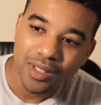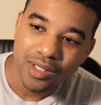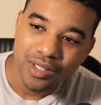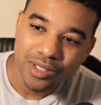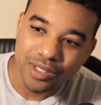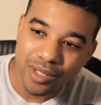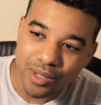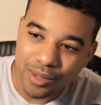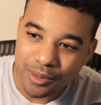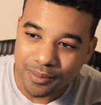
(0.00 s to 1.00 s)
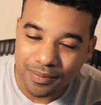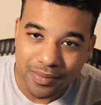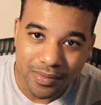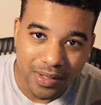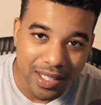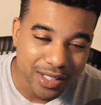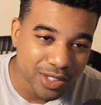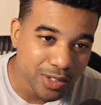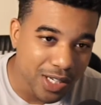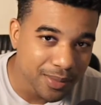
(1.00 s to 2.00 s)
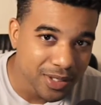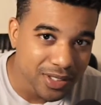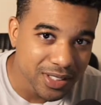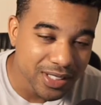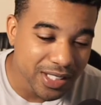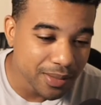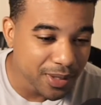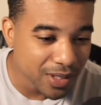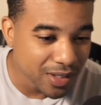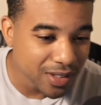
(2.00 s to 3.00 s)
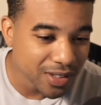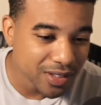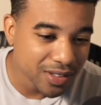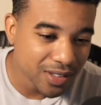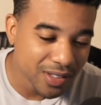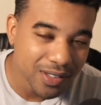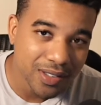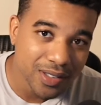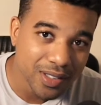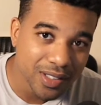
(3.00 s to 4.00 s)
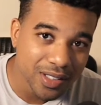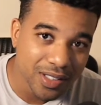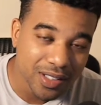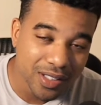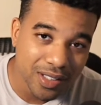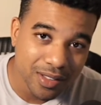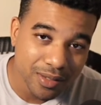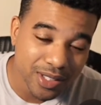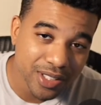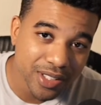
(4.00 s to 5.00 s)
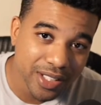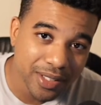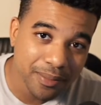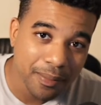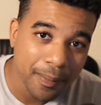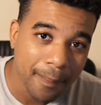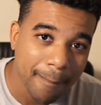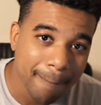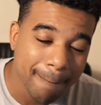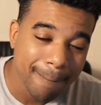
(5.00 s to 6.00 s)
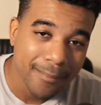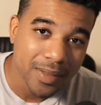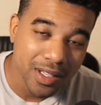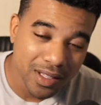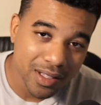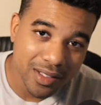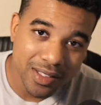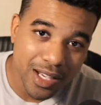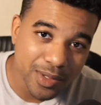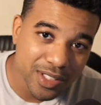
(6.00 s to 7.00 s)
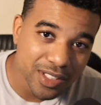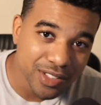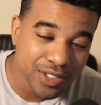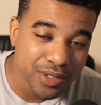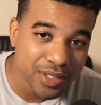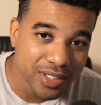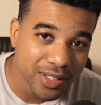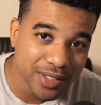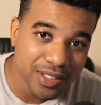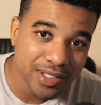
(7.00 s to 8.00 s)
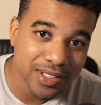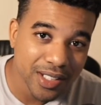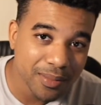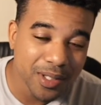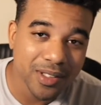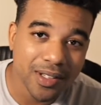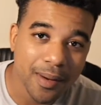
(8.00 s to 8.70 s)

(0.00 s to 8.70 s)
So I had 2 options, either keep the car or return it. And that was an easy choice. I returned the damn car.